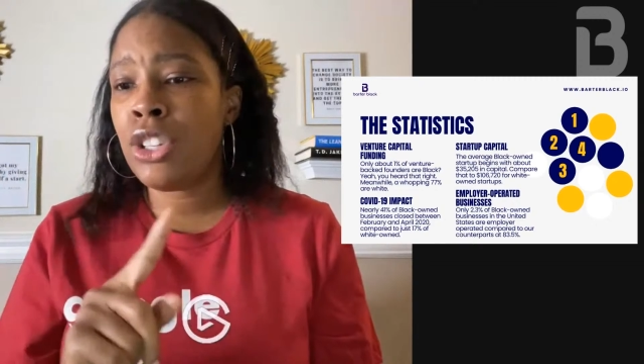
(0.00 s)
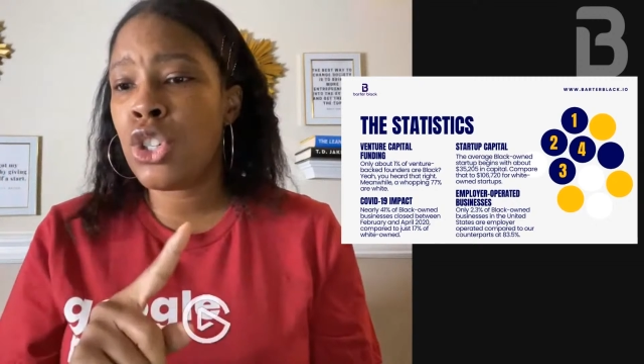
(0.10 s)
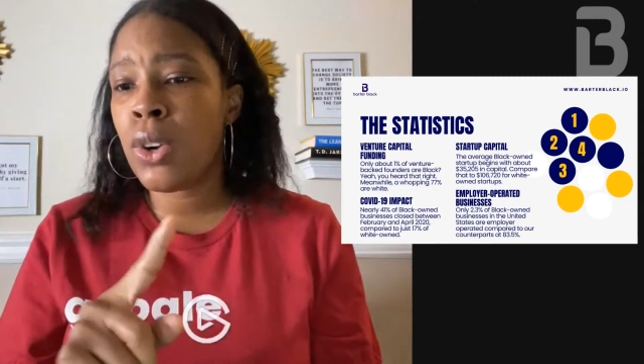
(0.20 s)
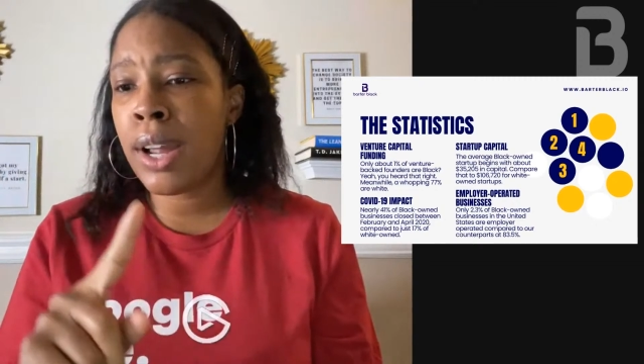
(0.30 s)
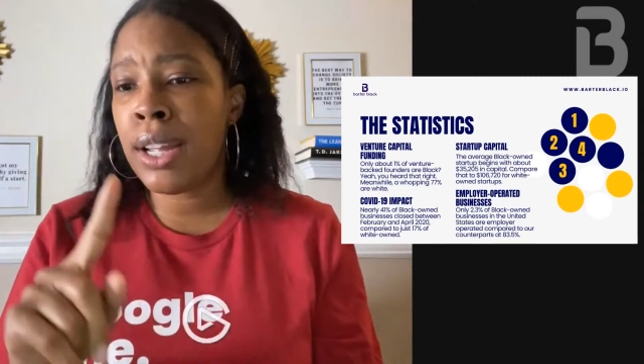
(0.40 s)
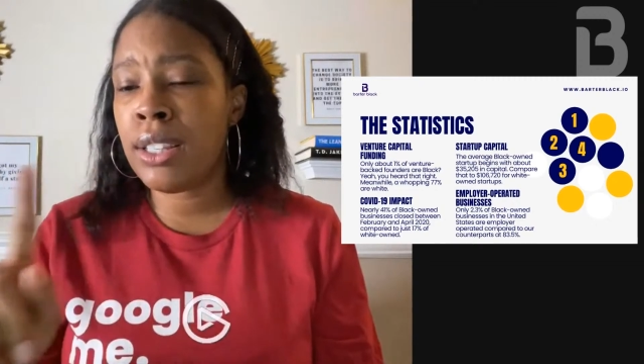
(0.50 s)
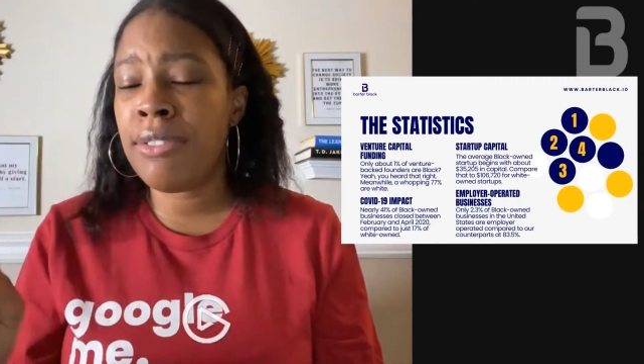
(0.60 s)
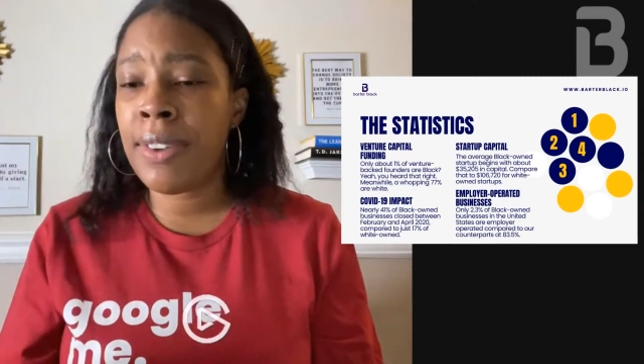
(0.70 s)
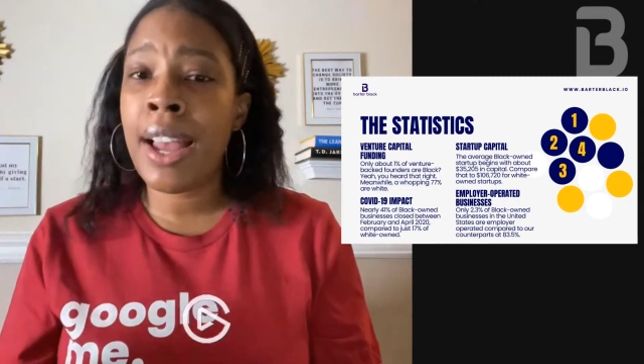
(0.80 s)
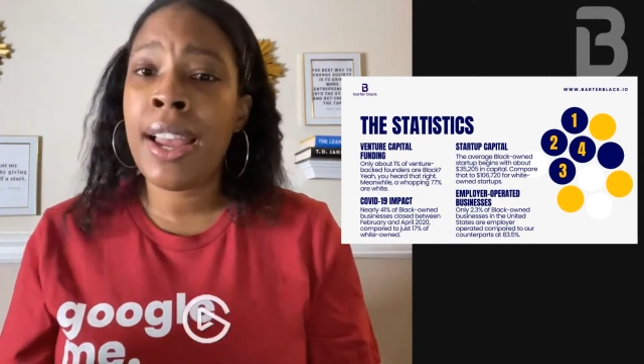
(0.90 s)
trying to
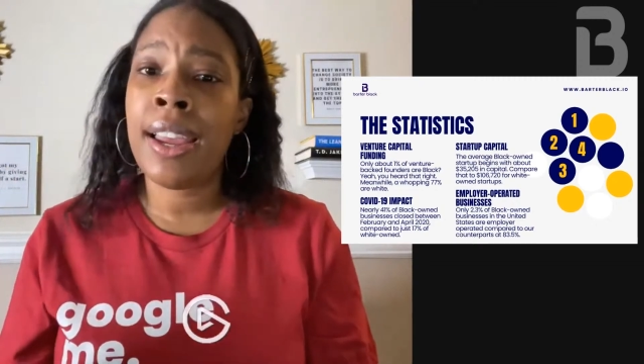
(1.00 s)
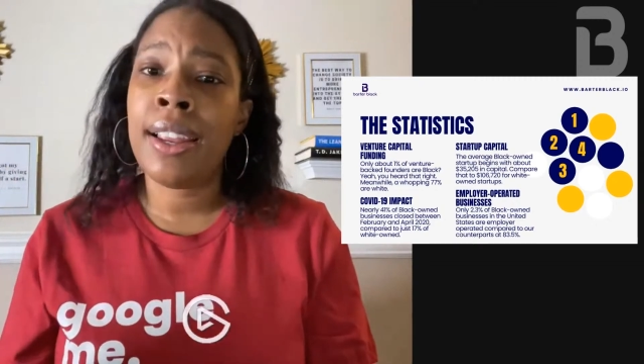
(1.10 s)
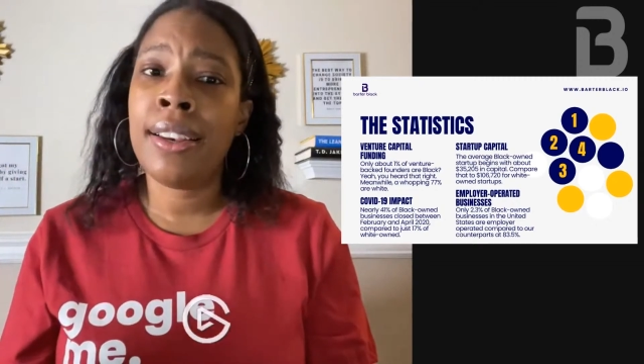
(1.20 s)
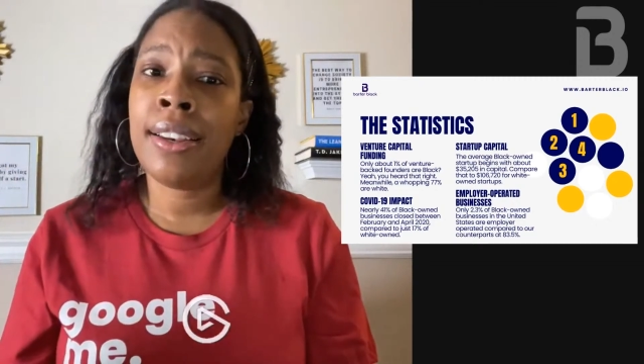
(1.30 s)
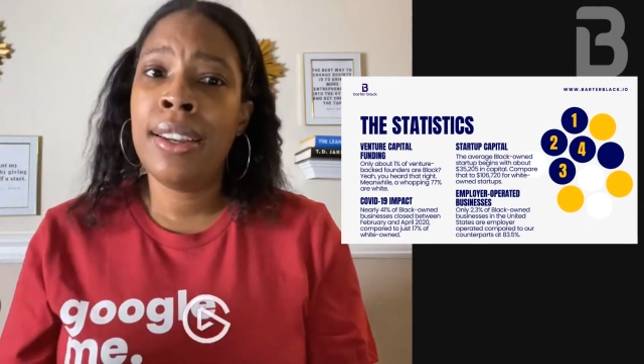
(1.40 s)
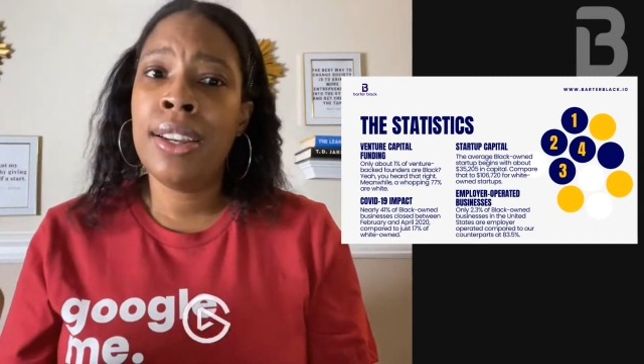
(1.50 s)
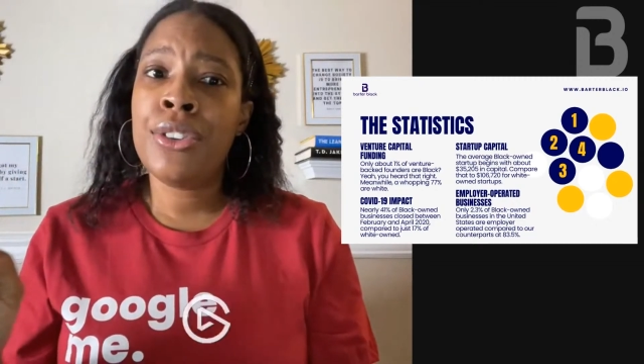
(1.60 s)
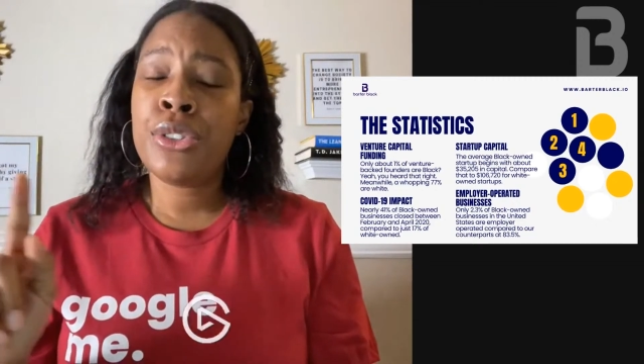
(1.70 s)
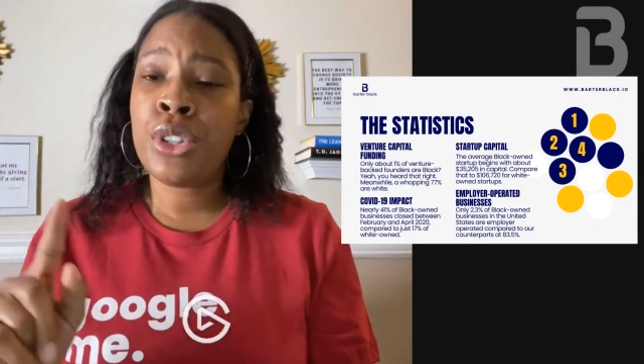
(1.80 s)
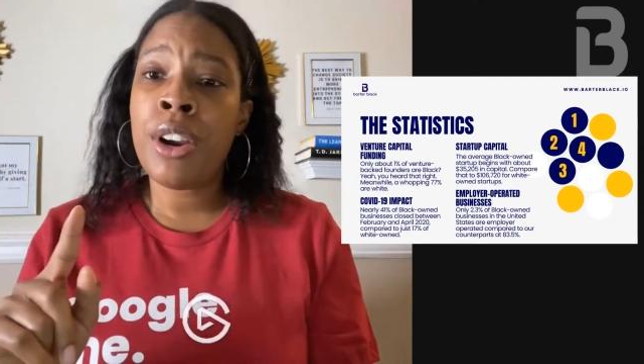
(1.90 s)
find
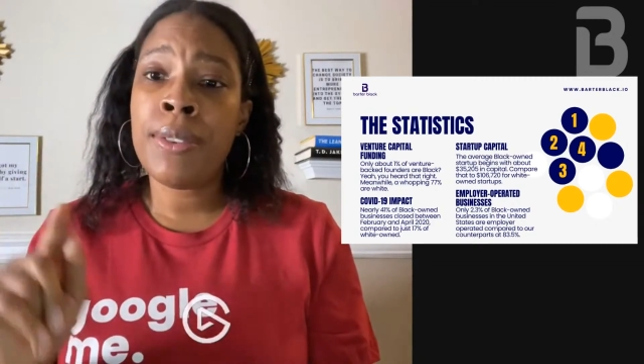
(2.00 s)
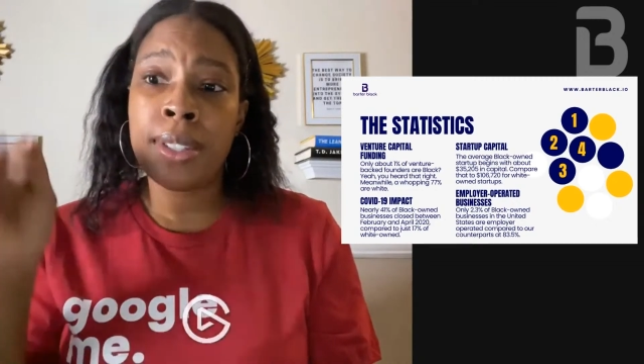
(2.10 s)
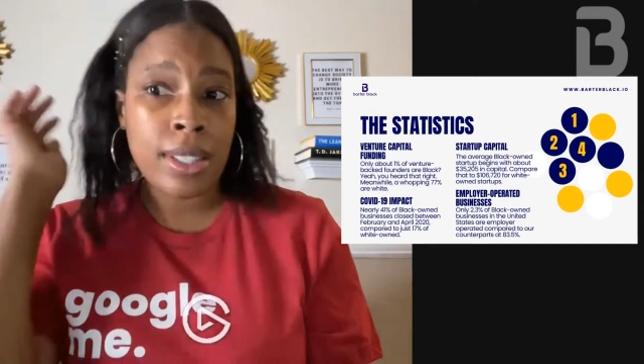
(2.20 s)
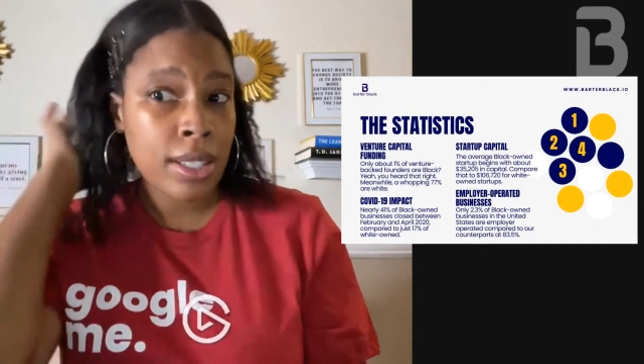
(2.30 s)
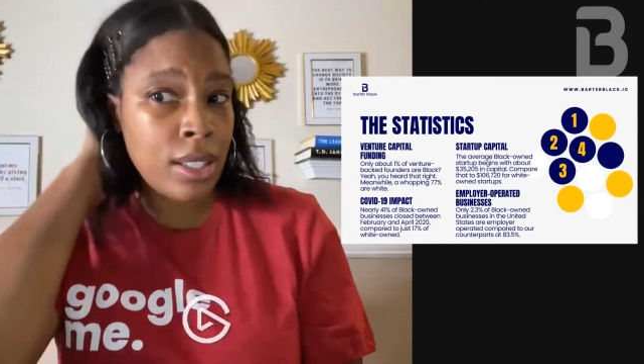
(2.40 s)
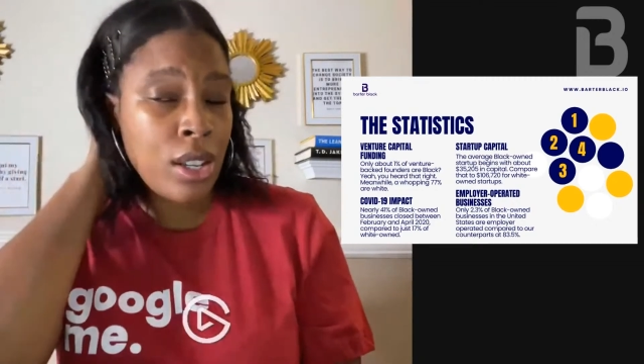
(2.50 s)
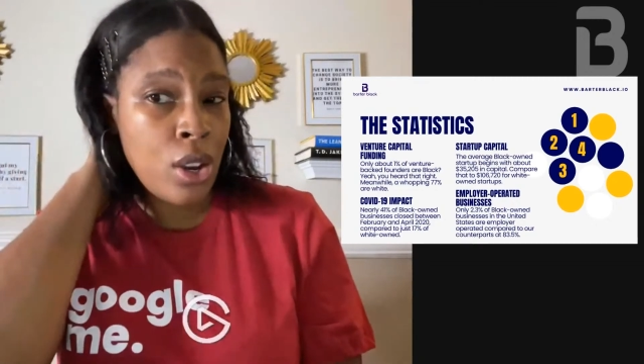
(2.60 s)
services.